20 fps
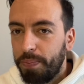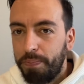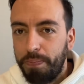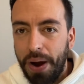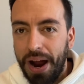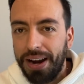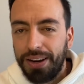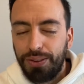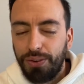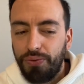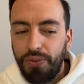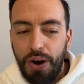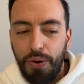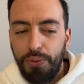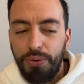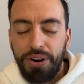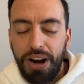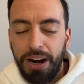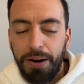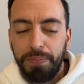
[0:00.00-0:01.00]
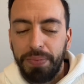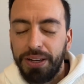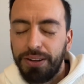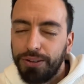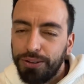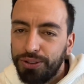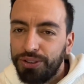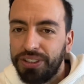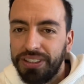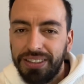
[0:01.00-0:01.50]
part of our army
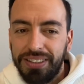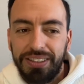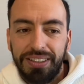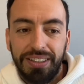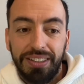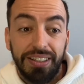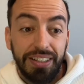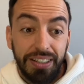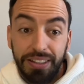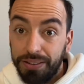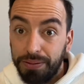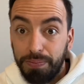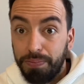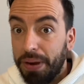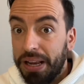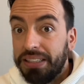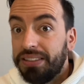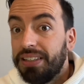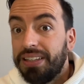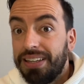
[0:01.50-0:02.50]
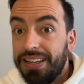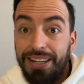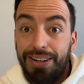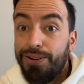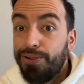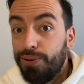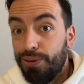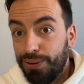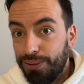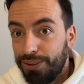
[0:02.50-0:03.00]
consisting in basically
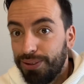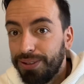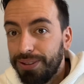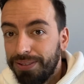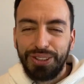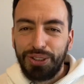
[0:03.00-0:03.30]
Kroot.